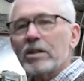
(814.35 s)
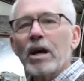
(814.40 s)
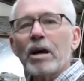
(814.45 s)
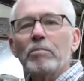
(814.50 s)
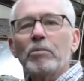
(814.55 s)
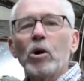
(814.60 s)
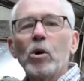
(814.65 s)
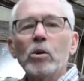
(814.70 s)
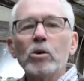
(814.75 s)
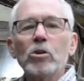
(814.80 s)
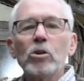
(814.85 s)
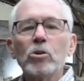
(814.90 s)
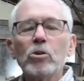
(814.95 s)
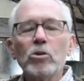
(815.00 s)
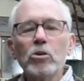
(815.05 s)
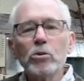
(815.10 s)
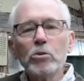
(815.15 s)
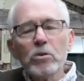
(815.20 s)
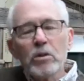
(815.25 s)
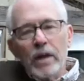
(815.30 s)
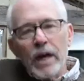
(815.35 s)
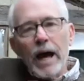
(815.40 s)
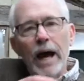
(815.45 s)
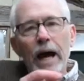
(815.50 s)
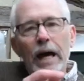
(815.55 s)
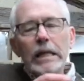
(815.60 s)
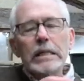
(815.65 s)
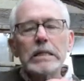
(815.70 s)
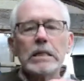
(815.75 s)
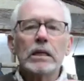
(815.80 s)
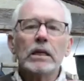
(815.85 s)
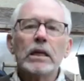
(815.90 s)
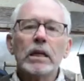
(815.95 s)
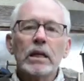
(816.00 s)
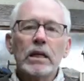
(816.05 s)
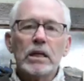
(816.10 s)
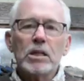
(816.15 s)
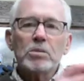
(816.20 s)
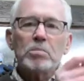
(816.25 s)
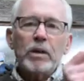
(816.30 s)
I'm going to do that
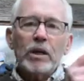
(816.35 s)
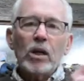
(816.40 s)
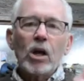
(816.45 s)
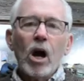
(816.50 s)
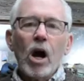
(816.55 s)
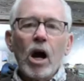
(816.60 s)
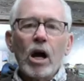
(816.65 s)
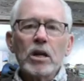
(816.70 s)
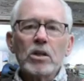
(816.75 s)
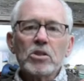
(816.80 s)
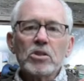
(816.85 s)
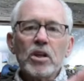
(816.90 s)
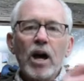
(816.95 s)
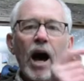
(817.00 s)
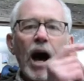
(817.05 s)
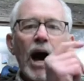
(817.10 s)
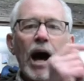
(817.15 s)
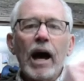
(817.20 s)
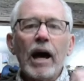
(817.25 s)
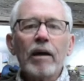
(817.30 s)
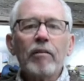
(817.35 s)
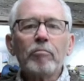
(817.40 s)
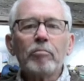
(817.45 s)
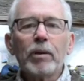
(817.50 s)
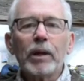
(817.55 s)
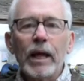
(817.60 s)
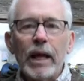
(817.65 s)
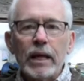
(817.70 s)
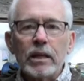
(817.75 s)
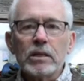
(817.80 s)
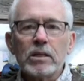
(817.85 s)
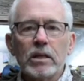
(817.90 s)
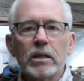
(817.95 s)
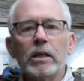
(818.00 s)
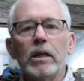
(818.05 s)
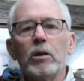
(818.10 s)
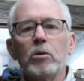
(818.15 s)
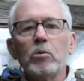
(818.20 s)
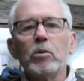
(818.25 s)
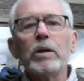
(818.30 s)
is because I've planted
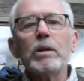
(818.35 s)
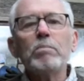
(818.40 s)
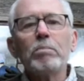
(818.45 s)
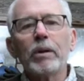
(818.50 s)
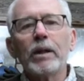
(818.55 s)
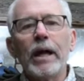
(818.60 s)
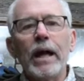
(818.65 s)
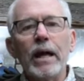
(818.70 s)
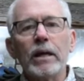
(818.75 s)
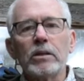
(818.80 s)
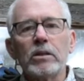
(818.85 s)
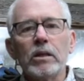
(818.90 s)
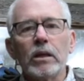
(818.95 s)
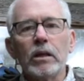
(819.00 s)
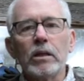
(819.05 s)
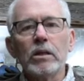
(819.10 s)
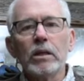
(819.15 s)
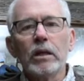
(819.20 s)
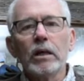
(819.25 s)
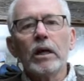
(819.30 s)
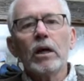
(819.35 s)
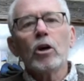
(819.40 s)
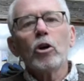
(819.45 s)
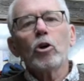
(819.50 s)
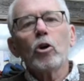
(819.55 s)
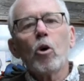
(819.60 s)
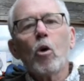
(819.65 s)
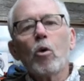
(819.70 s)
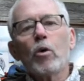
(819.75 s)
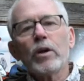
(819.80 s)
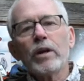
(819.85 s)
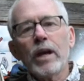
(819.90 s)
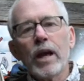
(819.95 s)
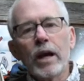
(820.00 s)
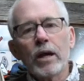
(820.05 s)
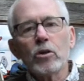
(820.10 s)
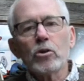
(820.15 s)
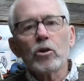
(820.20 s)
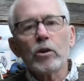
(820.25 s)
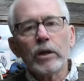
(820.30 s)
and replanted
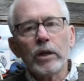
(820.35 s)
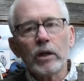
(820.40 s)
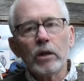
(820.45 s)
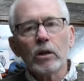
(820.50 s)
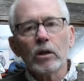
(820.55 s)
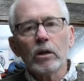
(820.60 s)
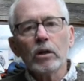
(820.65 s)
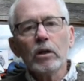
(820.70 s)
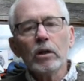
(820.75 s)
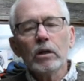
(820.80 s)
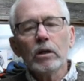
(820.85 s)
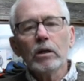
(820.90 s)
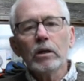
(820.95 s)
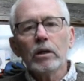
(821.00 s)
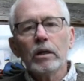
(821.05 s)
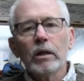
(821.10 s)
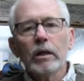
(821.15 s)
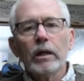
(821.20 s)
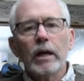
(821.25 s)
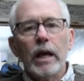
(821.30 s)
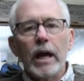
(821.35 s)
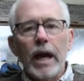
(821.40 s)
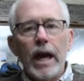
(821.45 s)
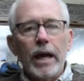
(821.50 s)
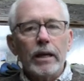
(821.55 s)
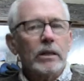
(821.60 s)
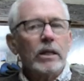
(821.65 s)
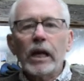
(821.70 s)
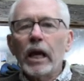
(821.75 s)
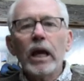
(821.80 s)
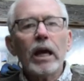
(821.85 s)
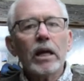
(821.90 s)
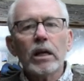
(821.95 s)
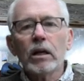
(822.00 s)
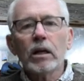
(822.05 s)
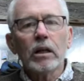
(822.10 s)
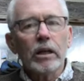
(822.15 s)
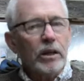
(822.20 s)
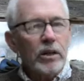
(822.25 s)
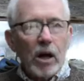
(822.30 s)
coriander here and
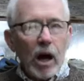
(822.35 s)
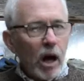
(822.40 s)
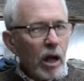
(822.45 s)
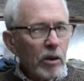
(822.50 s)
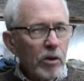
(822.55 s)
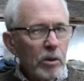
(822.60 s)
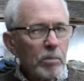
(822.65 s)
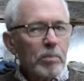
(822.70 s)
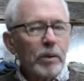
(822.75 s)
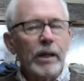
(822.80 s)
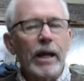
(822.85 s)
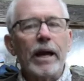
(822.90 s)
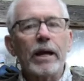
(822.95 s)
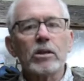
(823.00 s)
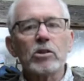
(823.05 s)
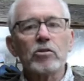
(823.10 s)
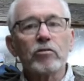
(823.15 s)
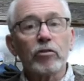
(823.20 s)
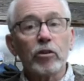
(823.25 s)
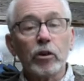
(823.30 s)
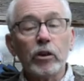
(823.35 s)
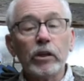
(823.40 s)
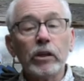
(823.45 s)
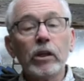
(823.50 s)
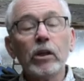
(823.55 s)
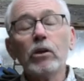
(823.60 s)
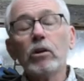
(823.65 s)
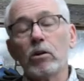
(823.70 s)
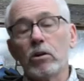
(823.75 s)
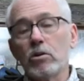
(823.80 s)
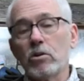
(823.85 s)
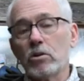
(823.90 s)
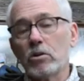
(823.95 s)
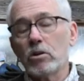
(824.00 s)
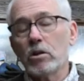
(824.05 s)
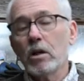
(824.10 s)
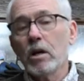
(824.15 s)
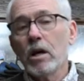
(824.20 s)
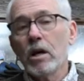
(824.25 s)
kale and other plants for years.